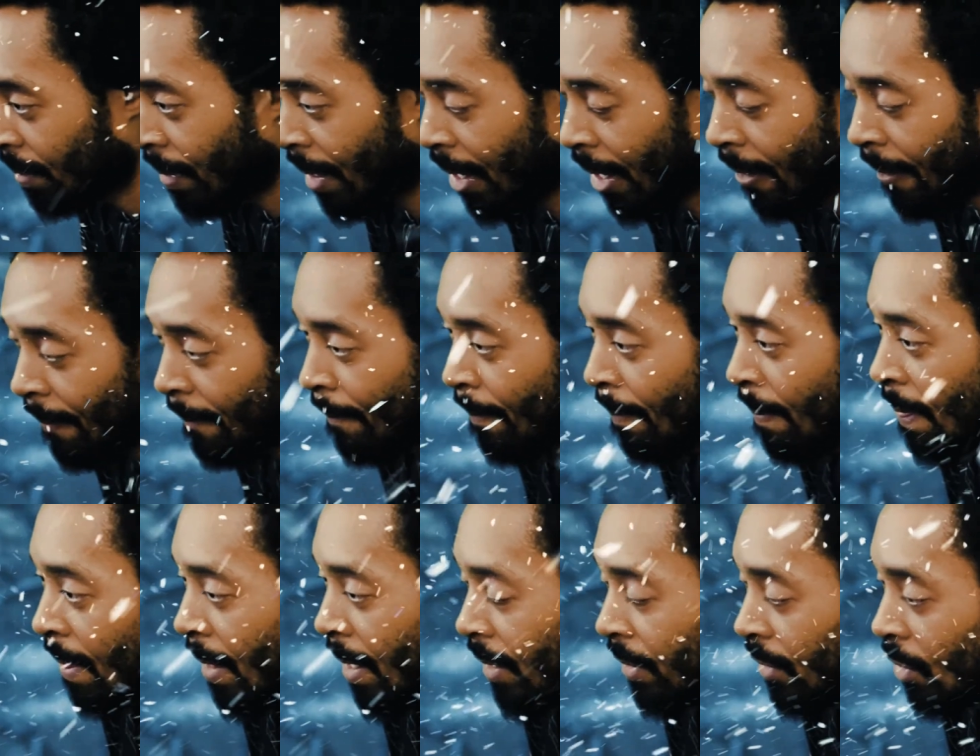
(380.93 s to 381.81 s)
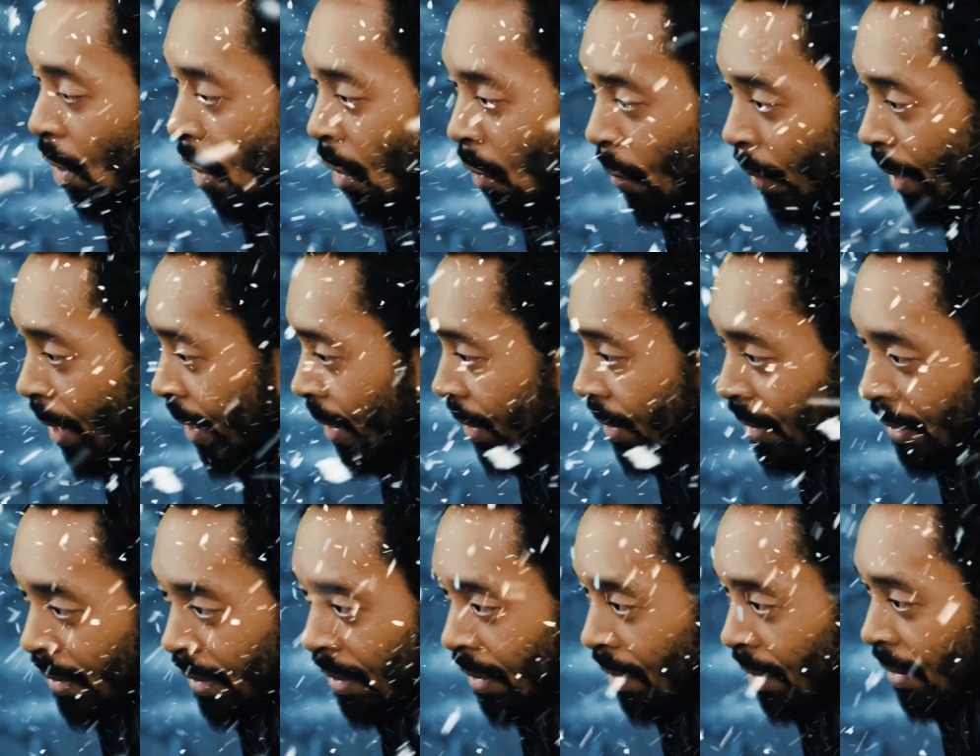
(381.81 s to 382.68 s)
right? It's
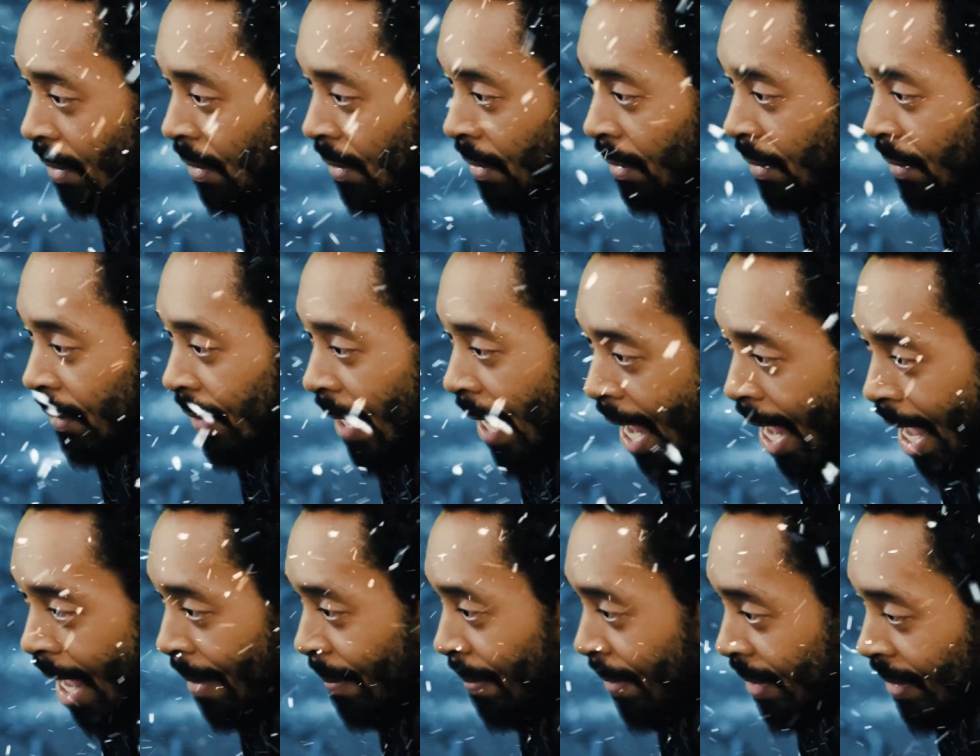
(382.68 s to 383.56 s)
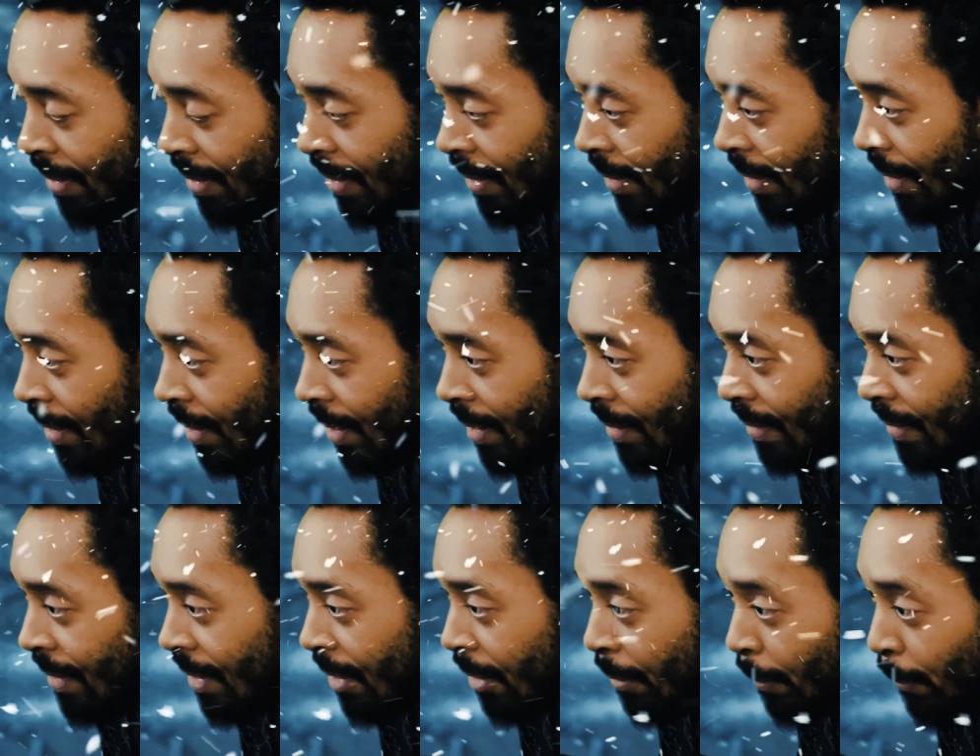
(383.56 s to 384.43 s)
always time is is
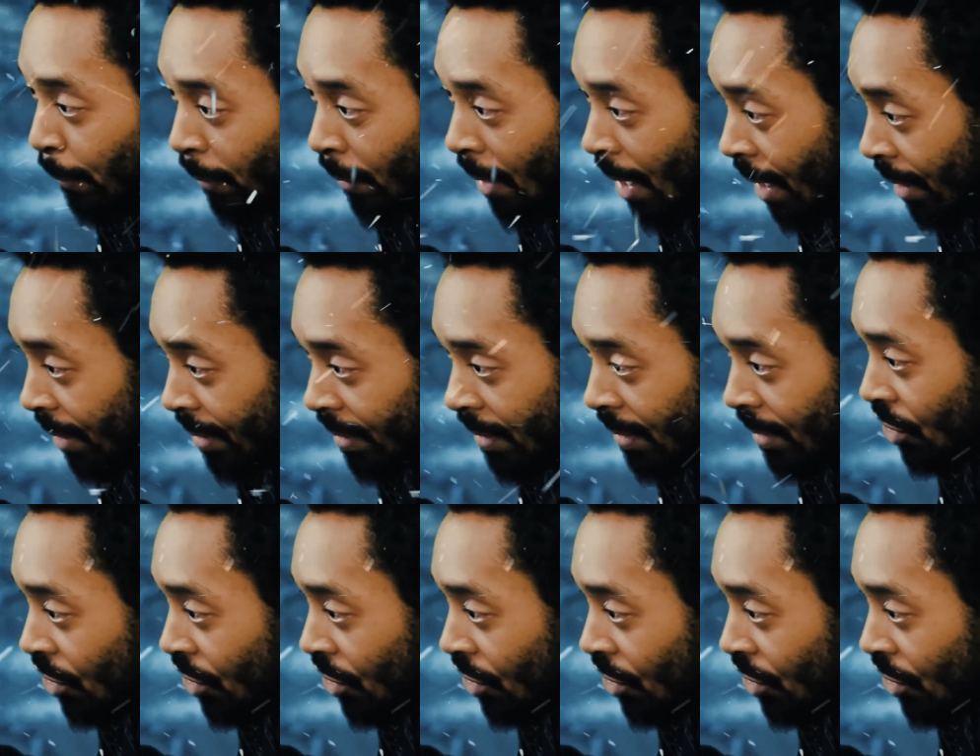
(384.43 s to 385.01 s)
this flux